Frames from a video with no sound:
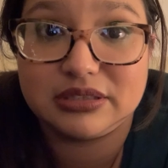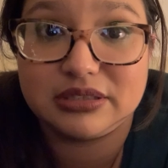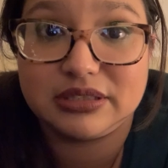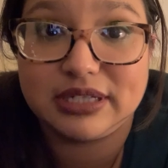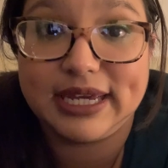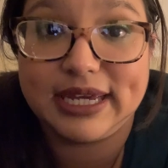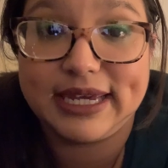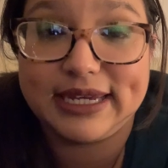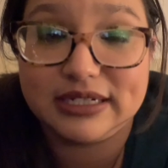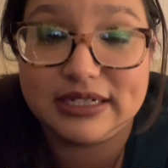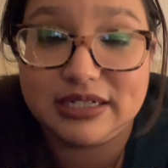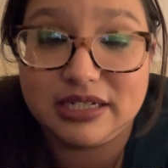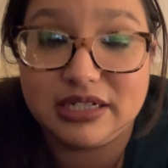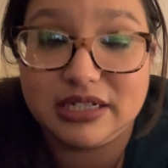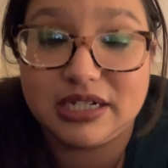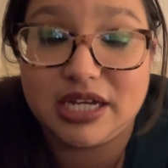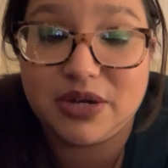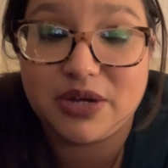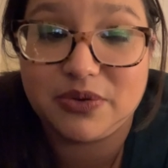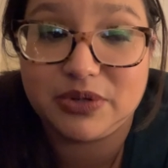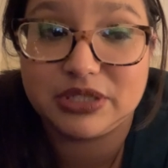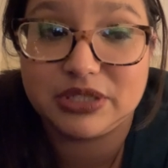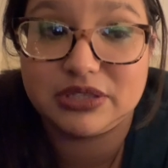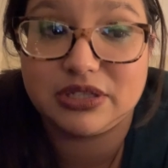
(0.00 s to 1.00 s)

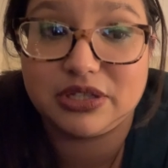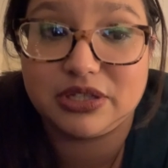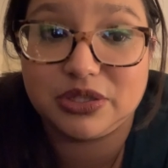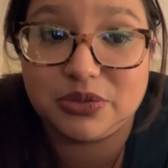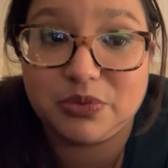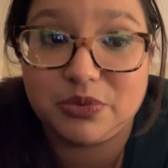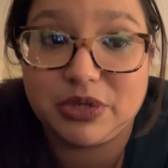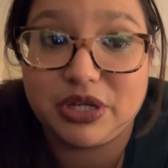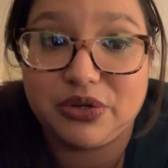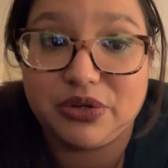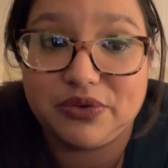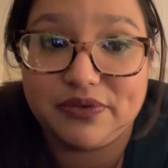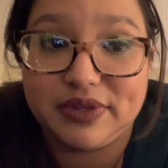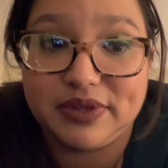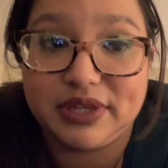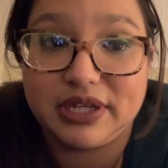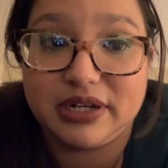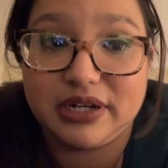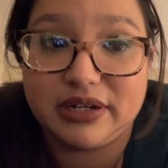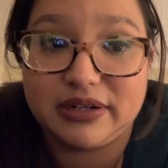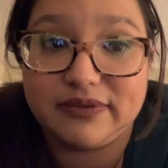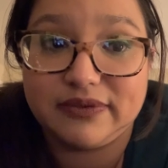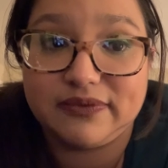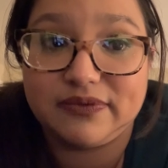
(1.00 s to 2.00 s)
on the way over
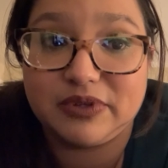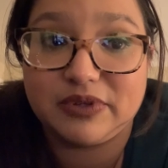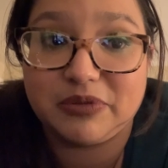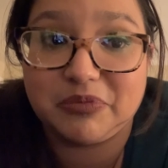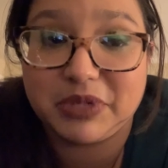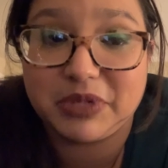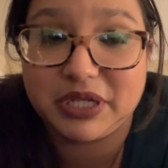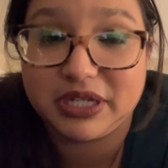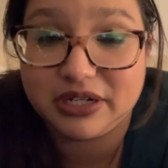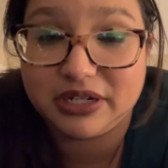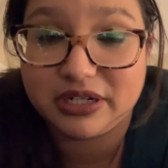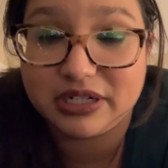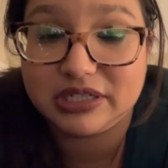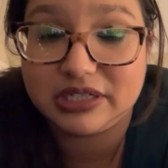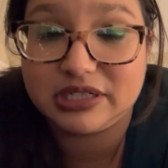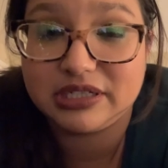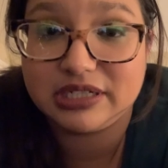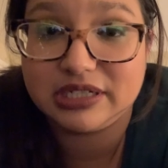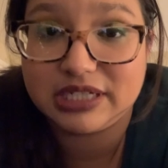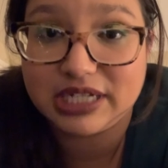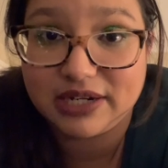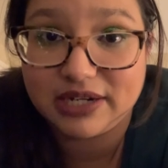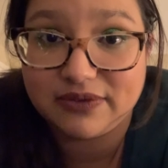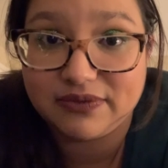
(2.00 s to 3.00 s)
there from here,
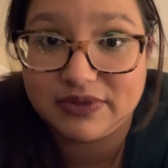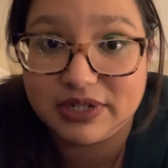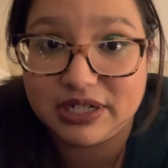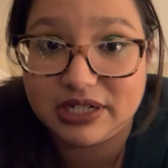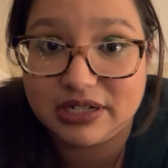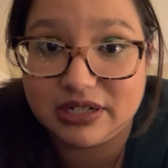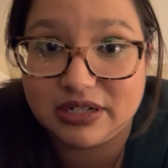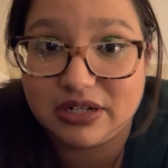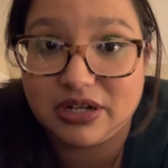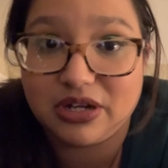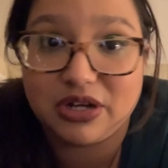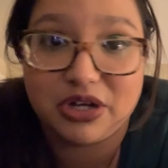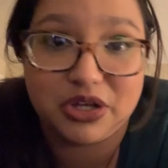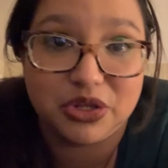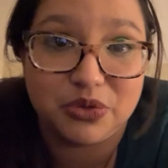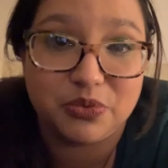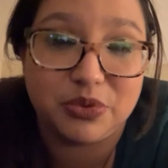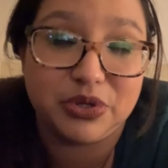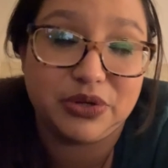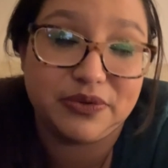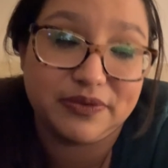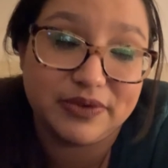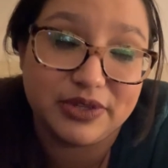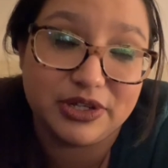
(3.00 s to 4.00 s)
Denver, all the
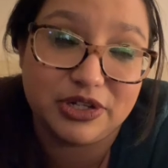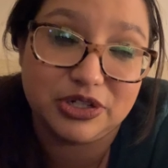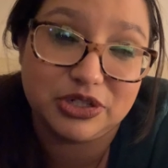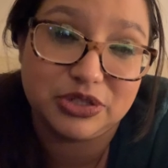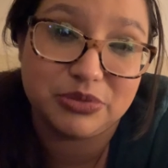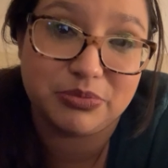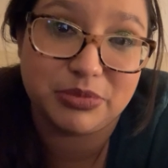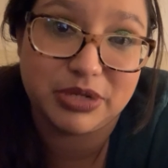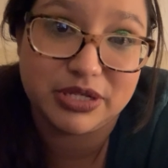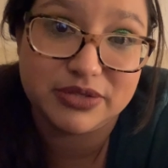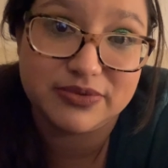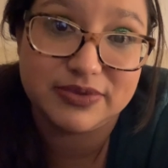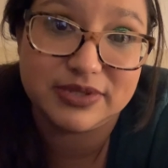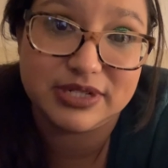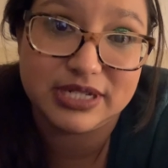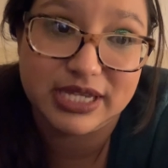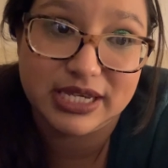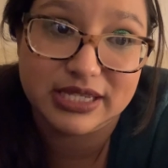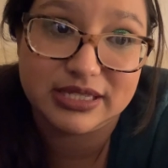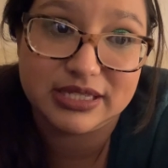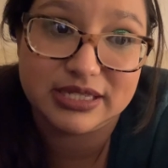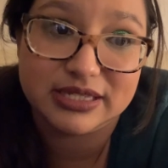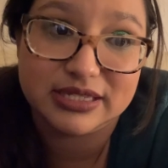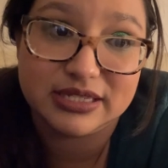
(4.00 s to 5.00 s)
way over there to Brownsville,
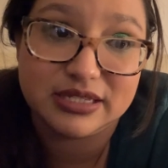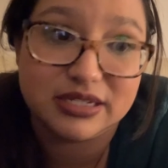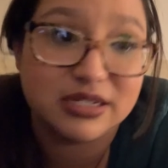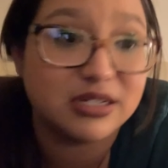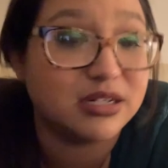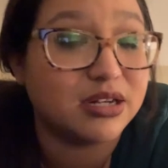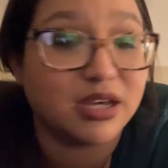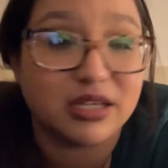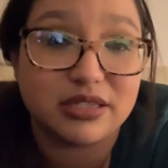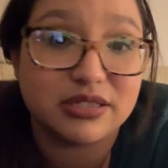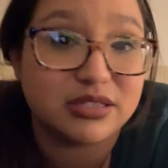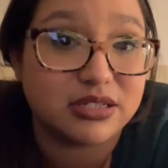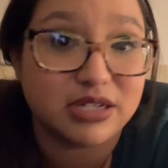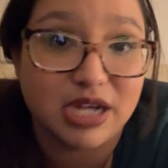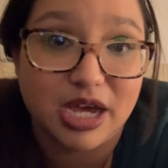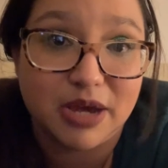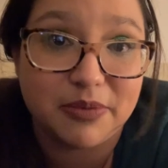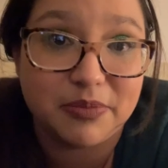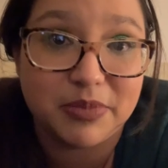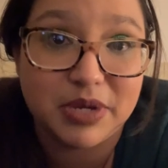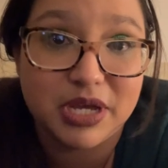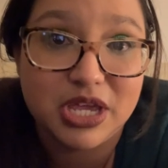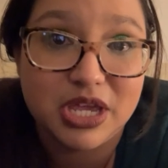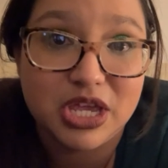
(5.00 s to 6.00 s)
Texas, nonstop.
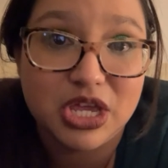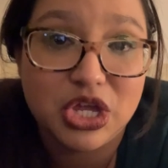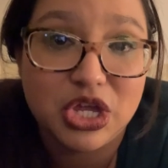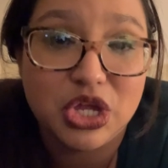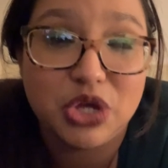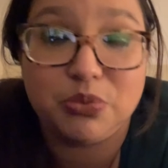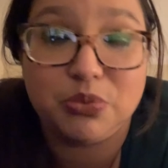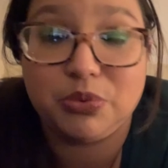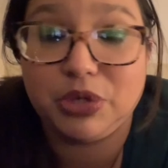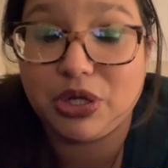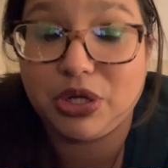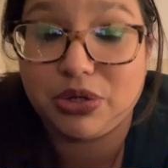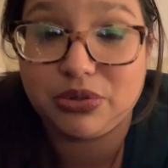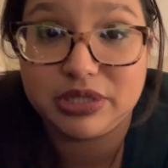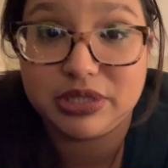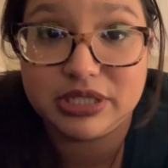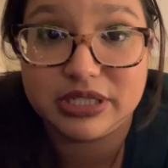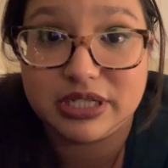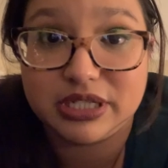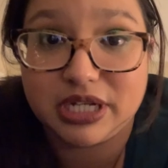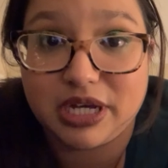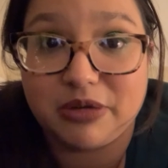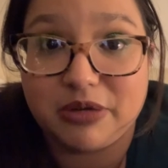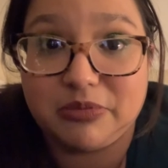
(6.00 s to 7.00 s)
We only
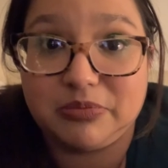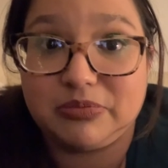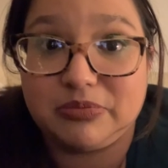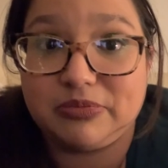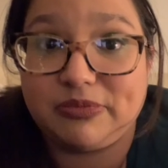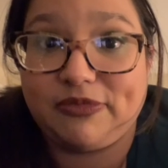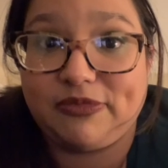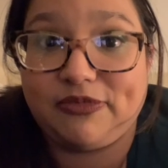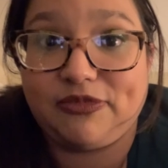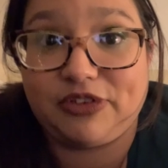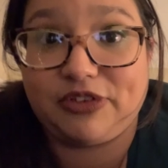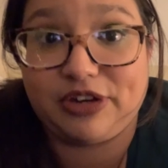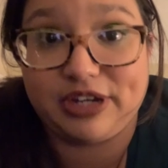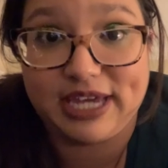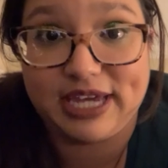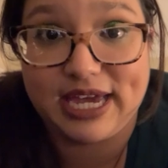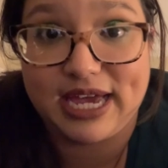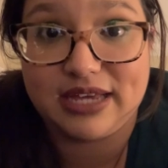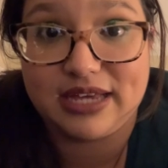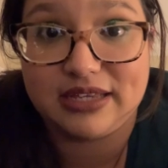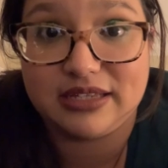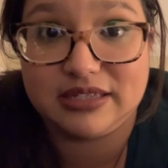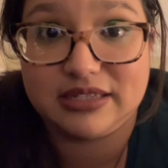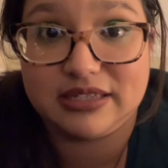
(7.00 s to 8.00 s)
stopped for
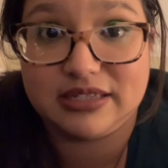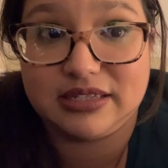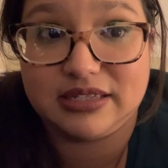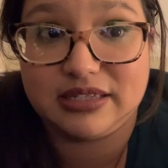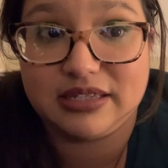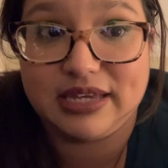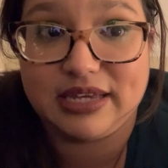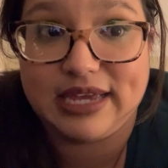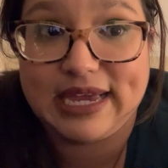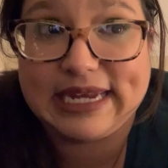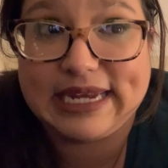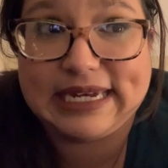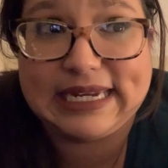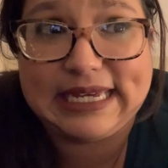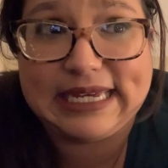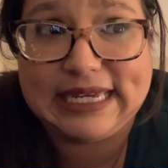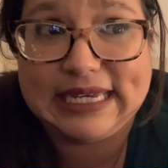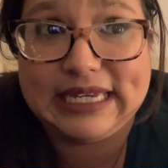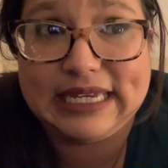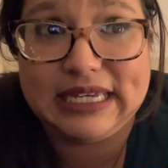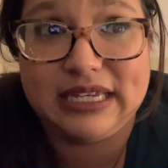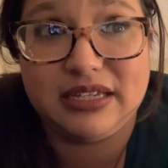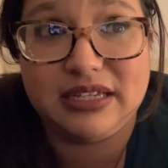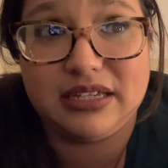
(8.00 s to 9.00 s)
gas and
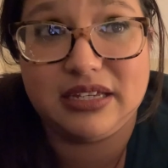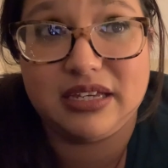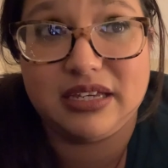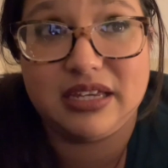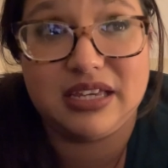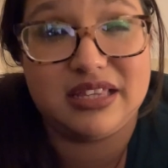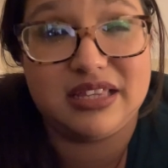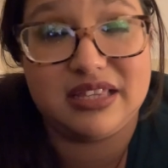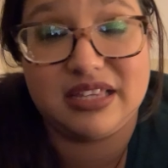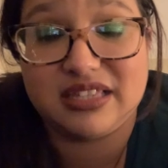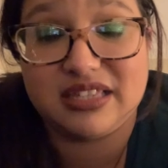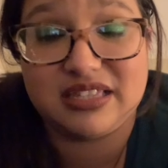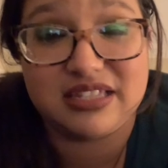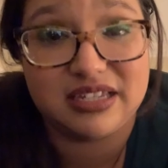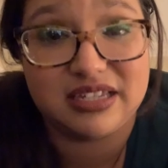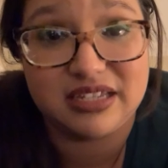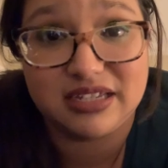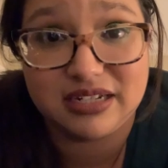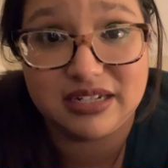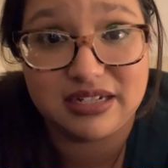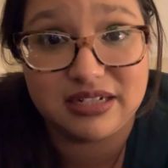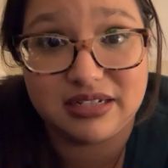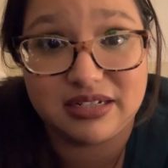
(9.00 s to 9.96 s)
eat, and that's it.